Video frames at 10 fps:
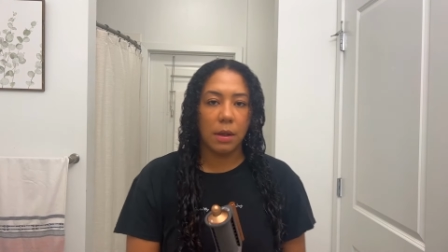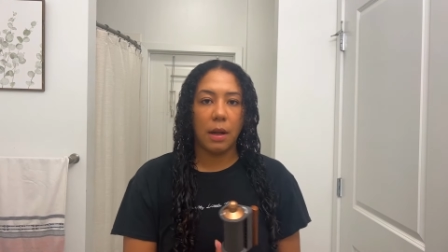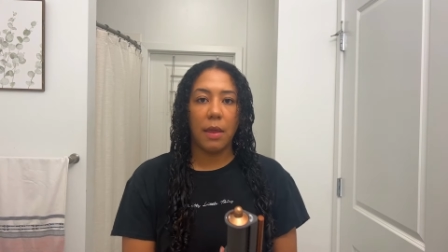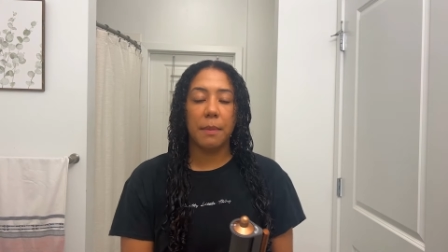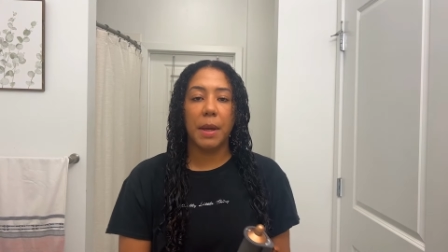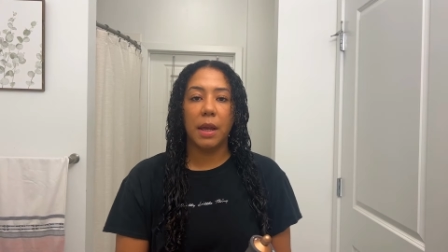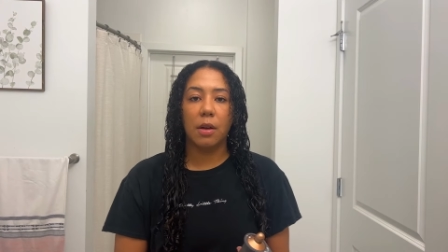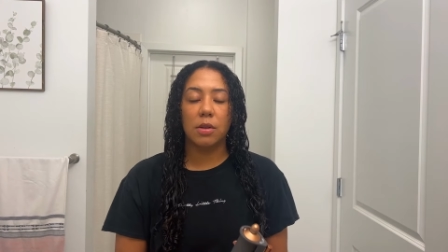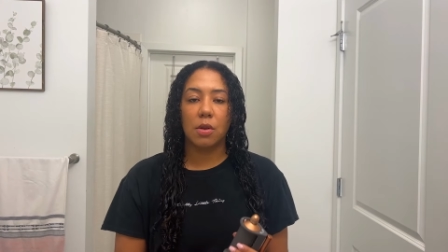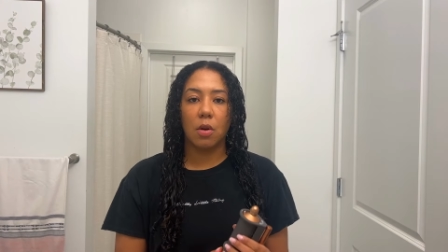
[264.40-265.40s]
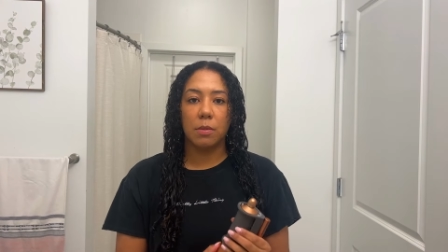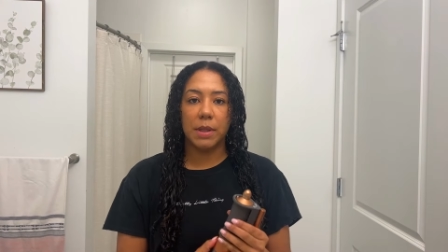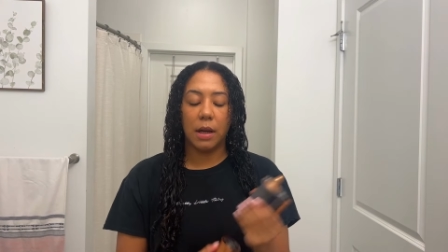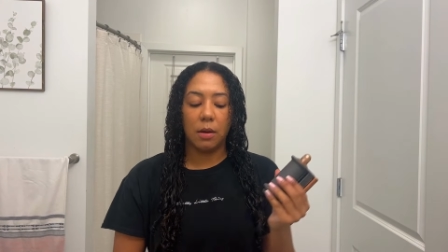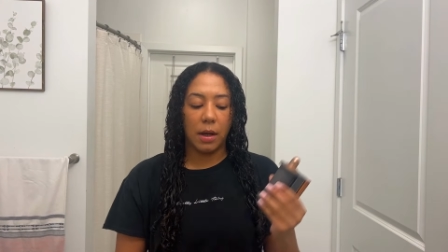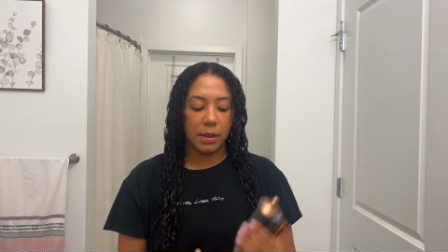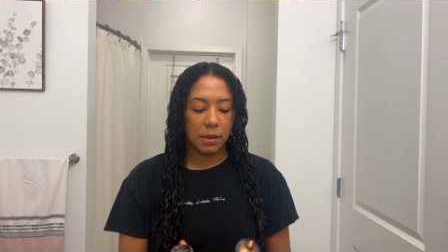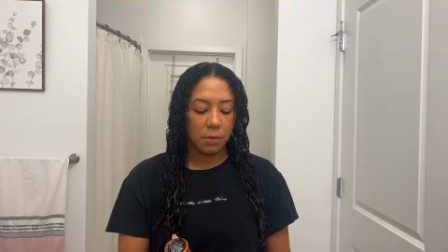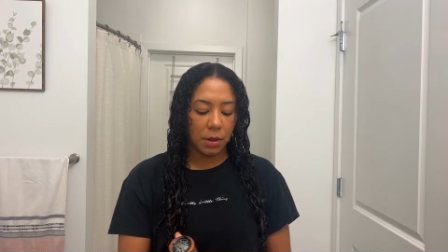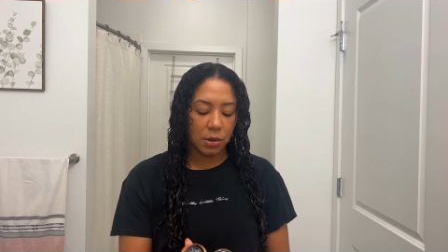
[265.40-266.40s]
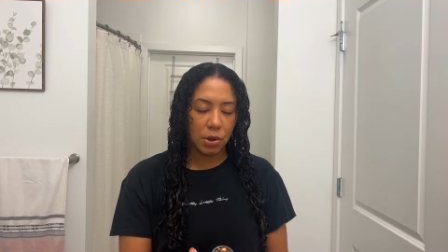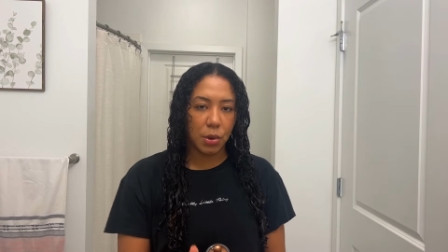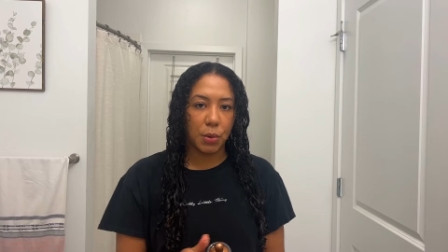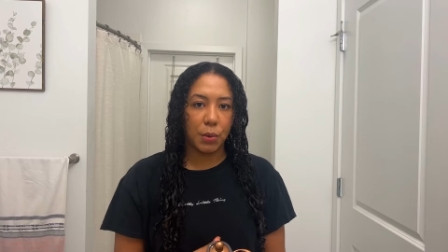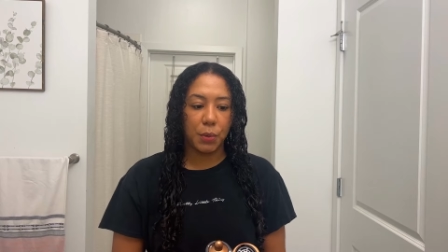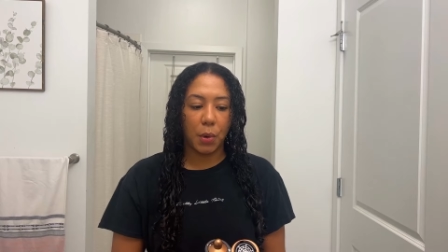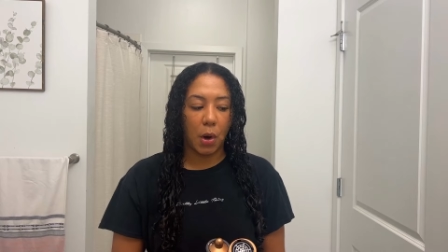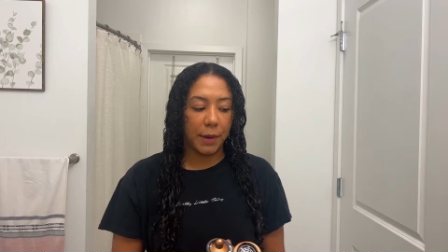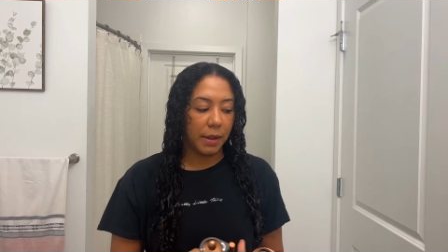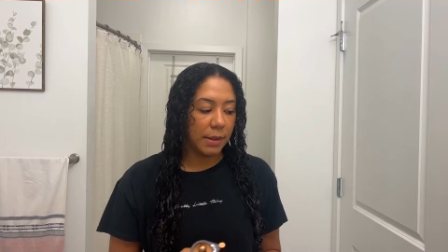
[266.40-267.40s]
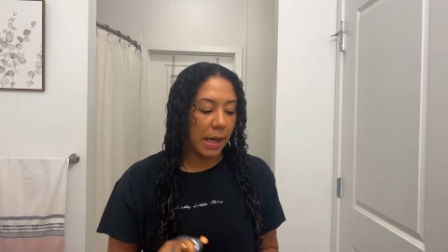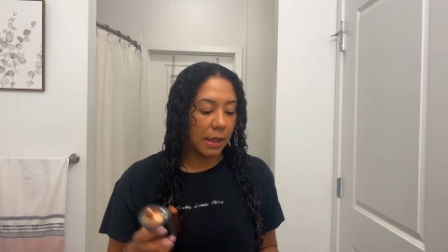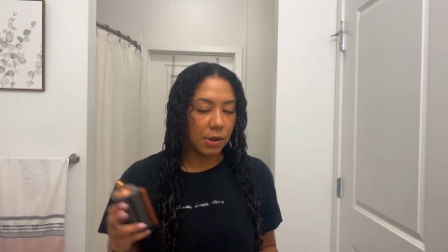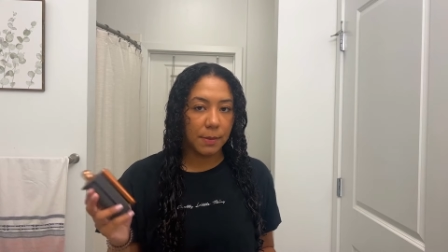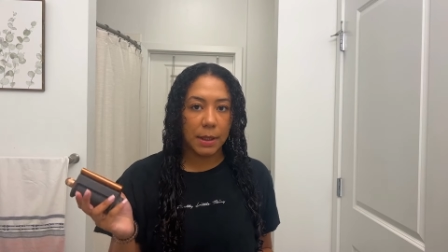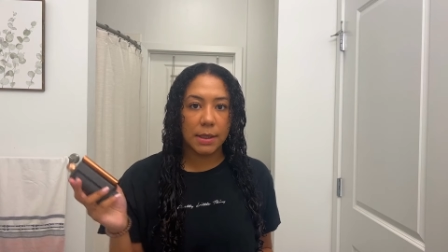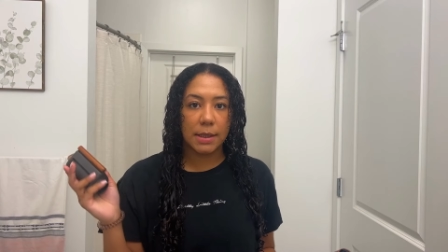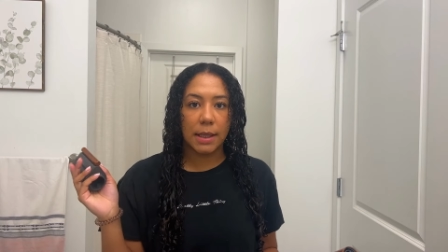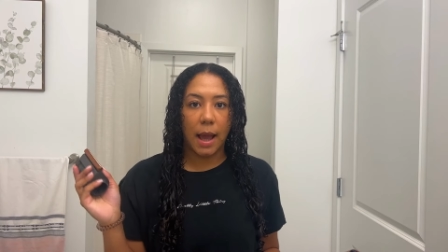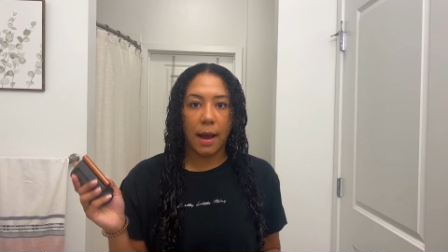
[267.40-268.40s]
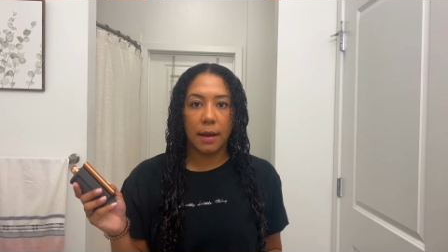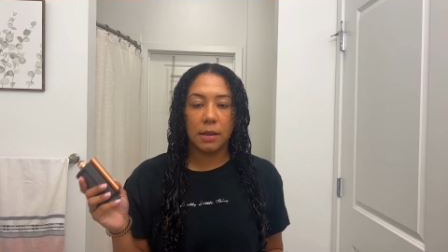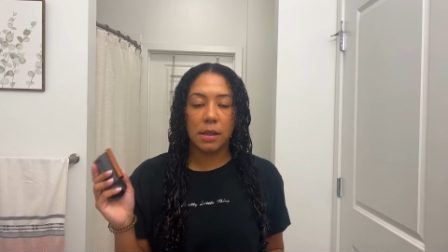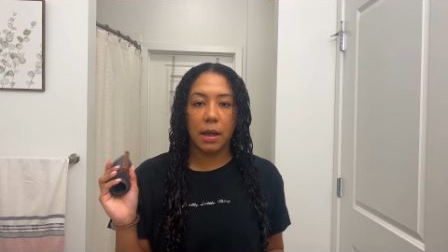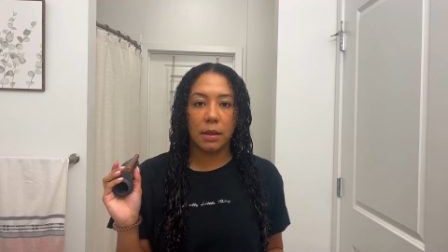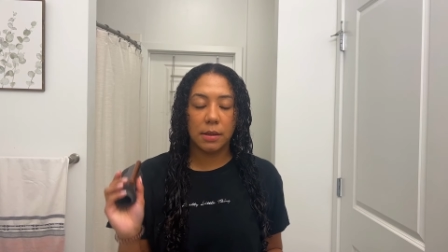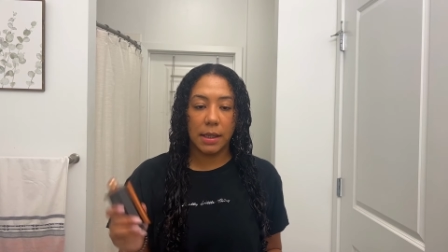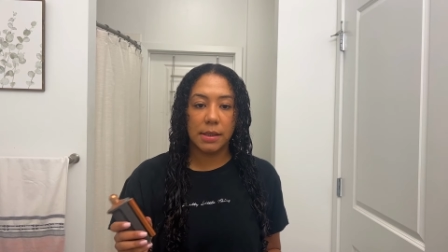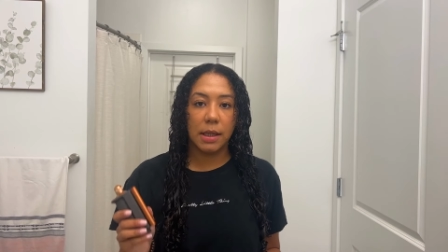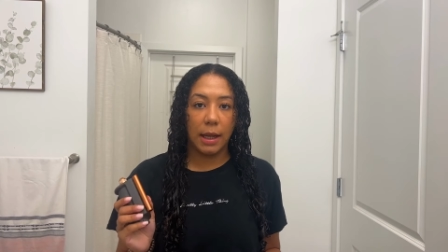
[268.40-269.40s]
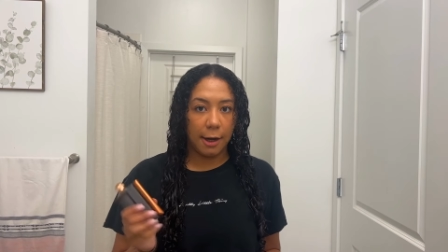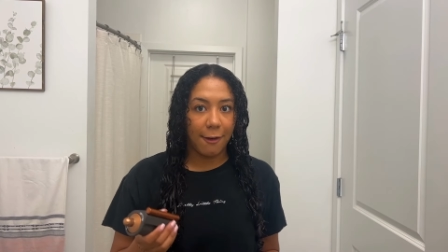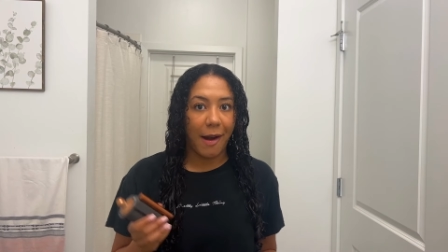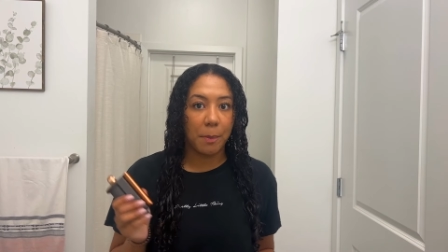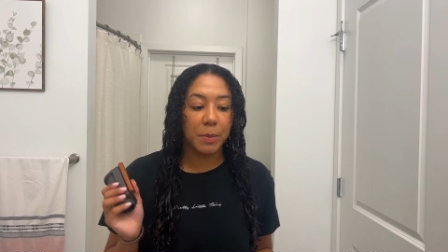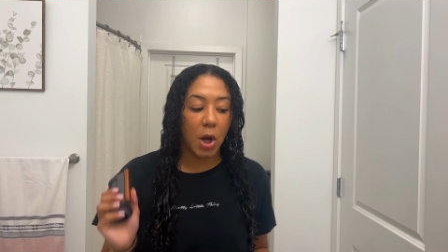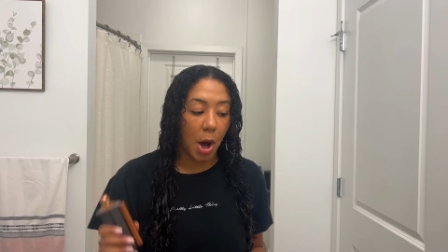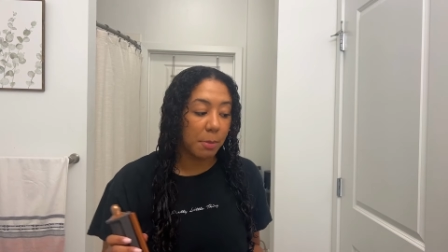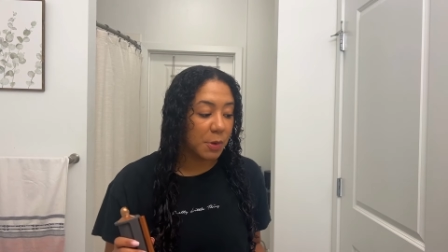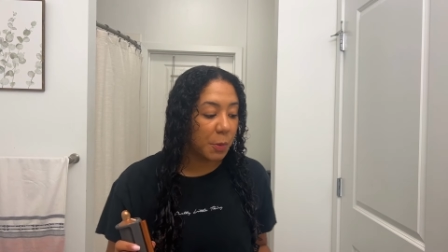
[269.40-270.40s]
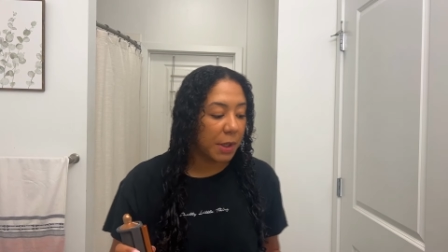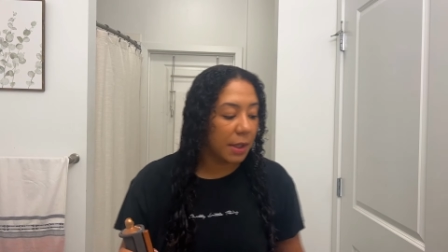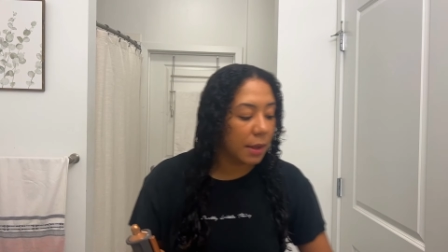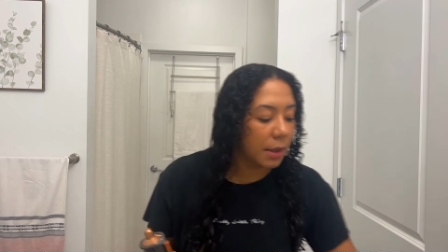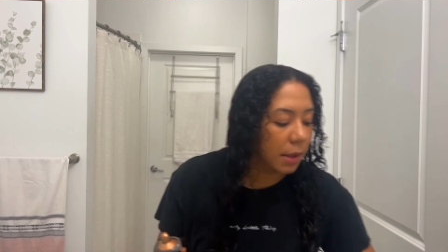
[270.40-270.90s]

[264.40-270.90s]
now that my hair is combed out, I did want to show you all the attachments that the Dyson Airwrap comes with.